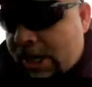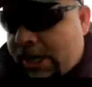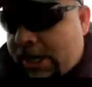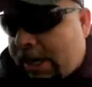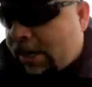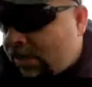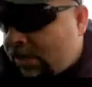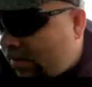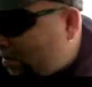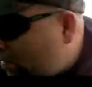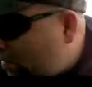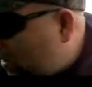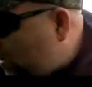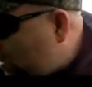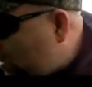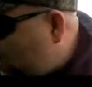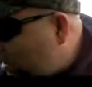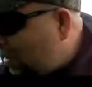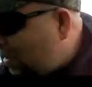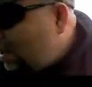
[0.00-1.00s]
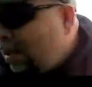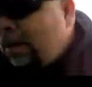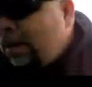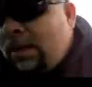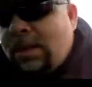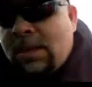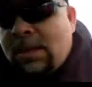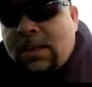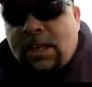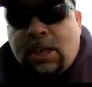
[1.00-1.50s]
and try and get a
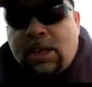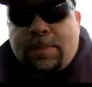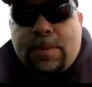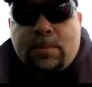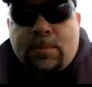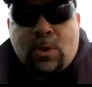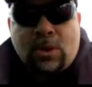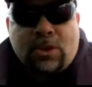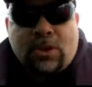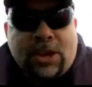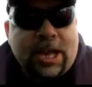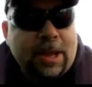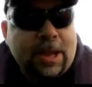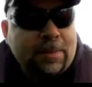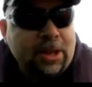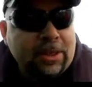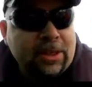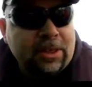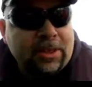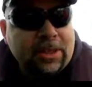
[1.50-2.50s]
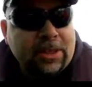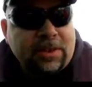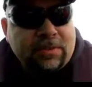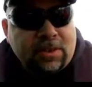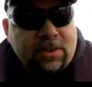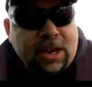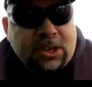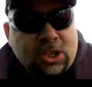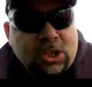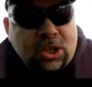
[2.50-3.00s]
little bit more time out of this
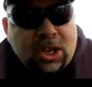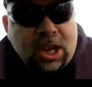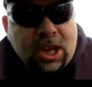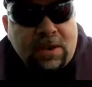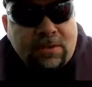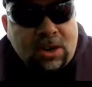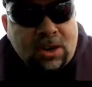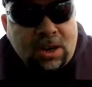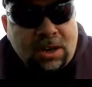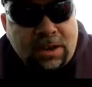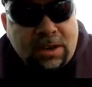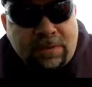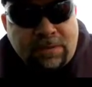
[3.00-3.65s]
differential cover.